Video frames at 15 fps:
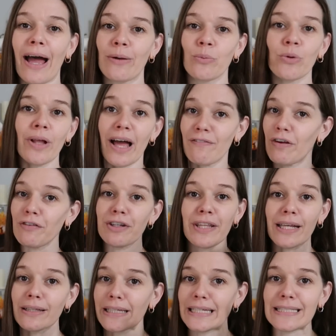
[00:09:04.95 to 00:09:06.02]
I will have
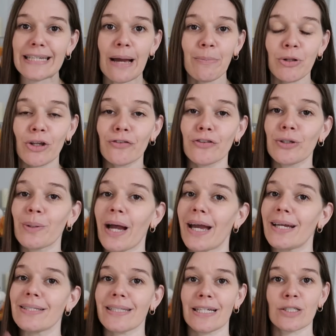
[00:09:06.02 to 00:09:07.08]
everything linked down below for you
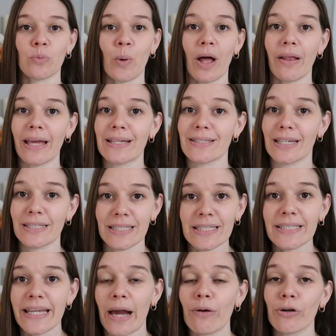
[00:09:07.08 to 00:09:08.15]
guys as well as a
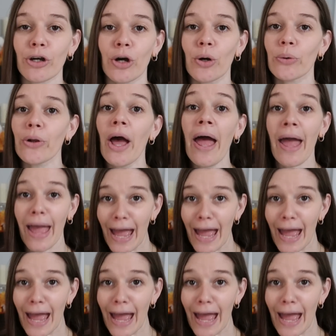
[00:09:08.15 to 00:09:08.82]
discount code.